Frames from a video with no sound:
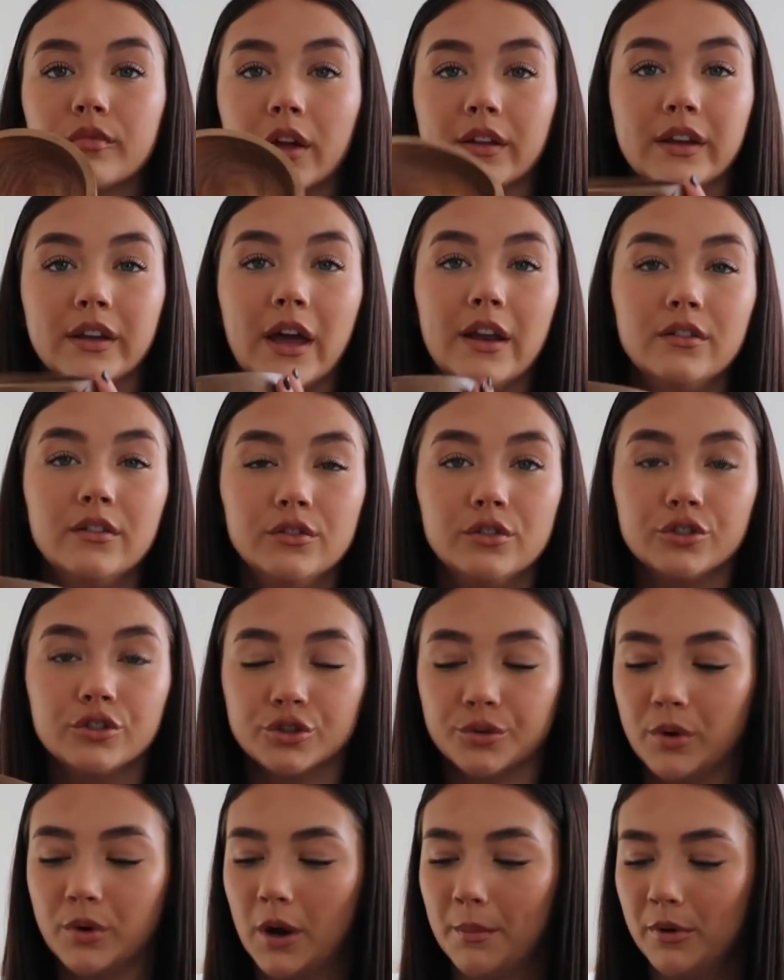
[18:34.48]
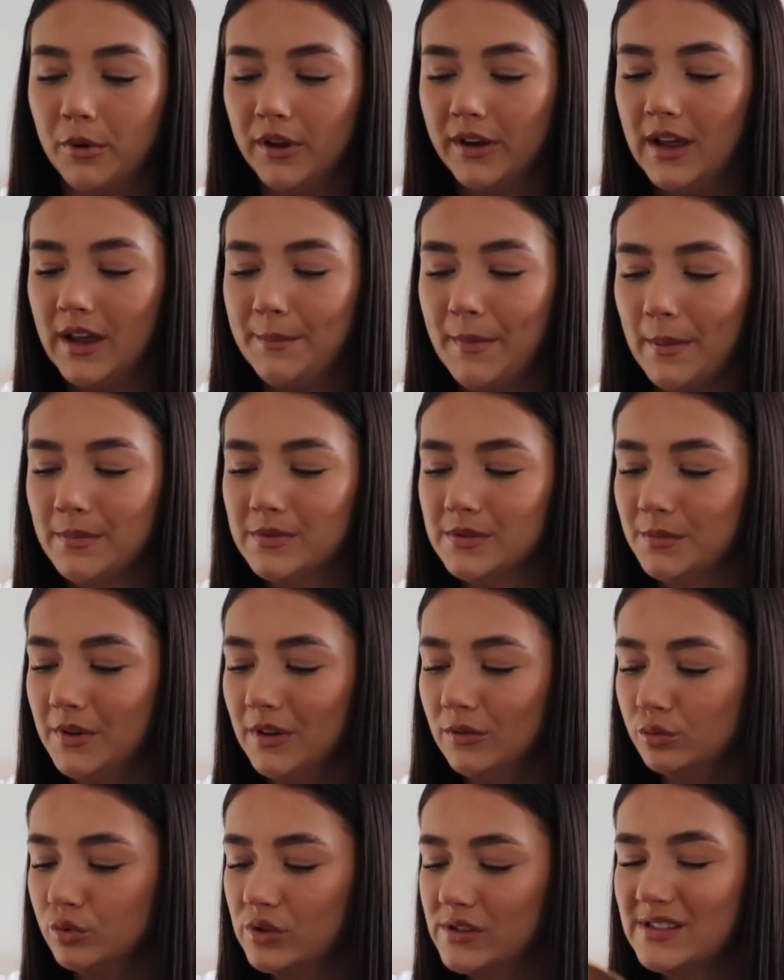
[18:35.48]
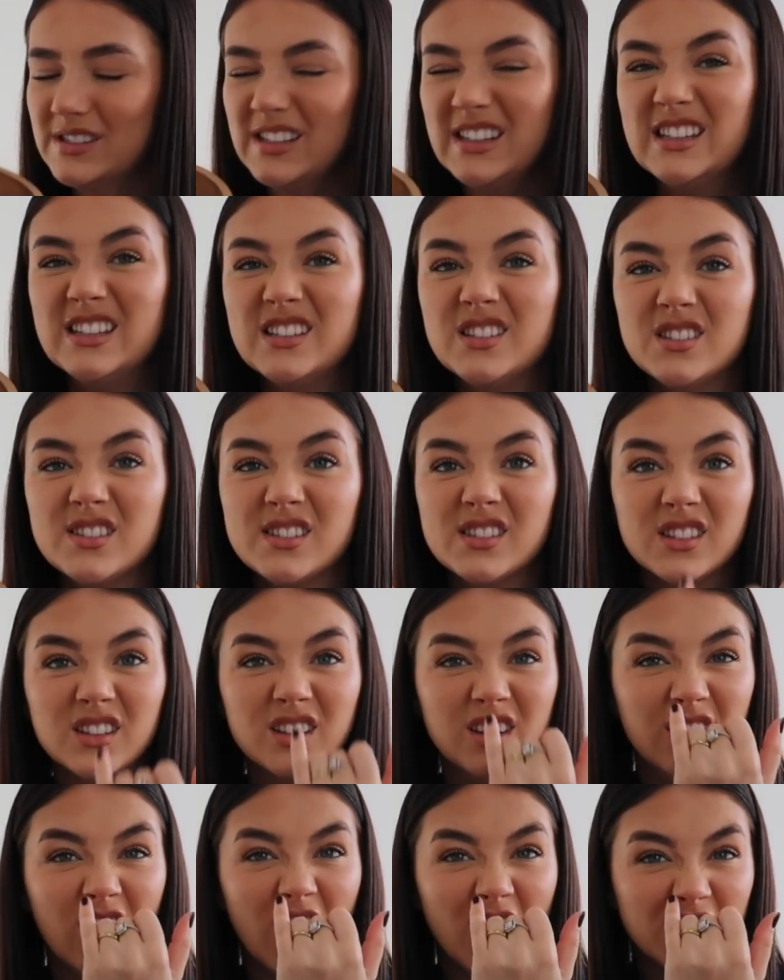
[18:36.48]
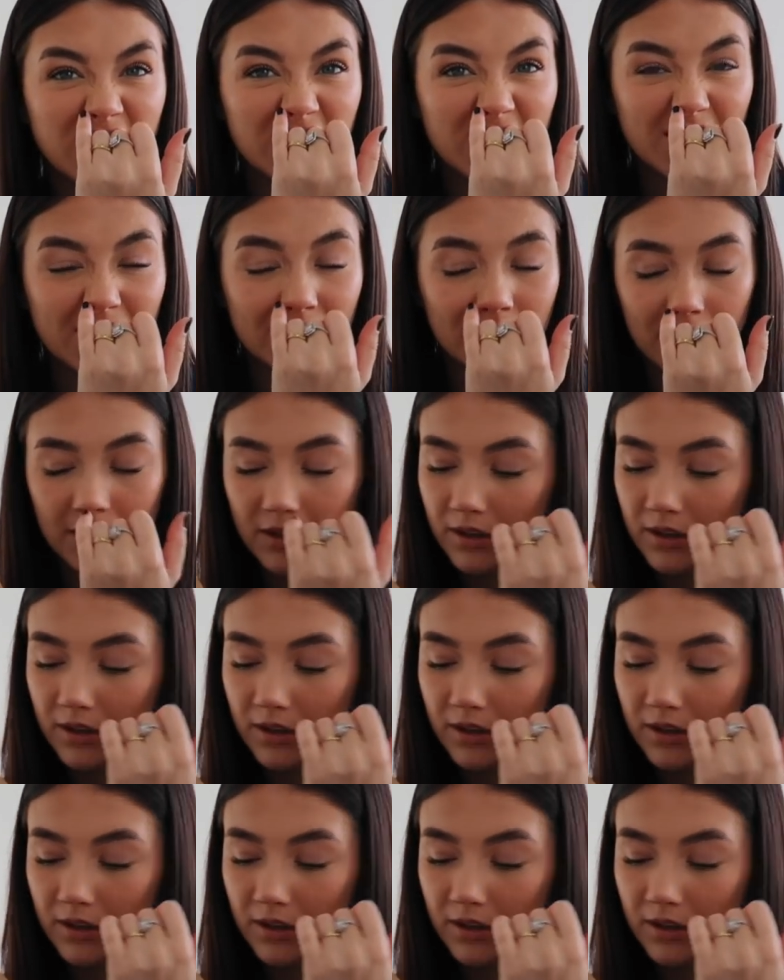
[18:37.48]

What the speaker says: Again, not sure what I'll put in here. Maybe some little seeds, nuts.